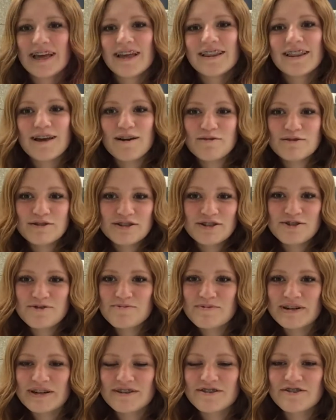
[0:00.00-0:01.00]
That was
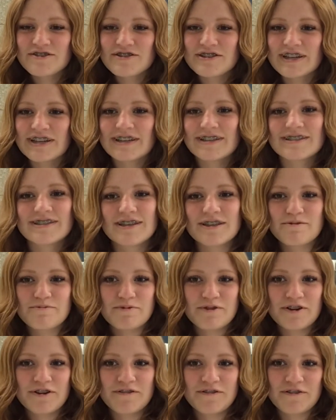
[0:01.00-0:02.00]
super interesting to see the
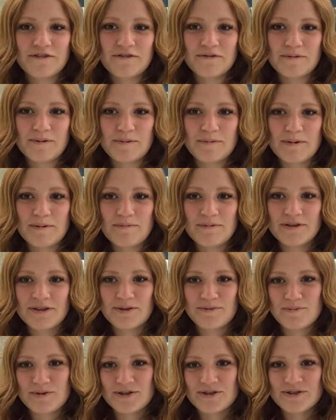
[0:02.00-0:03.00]
point of view from the people in
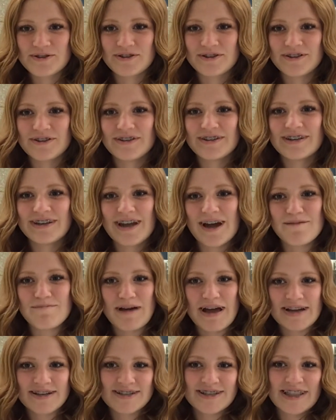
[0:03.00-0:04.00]
the musical. Now
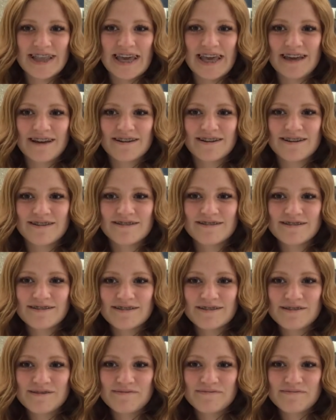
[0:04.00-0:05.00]
back to the anchors.